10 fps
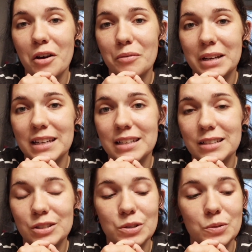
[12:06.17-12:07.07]
all
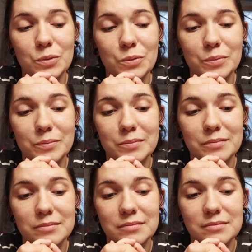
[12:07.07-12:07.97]
ready to
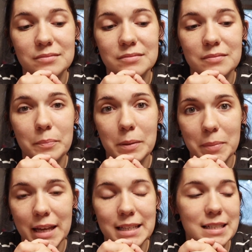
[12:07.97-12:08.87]
be
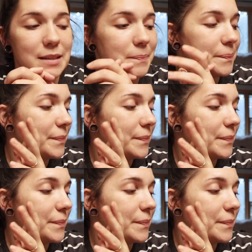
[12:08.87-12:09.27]
planted.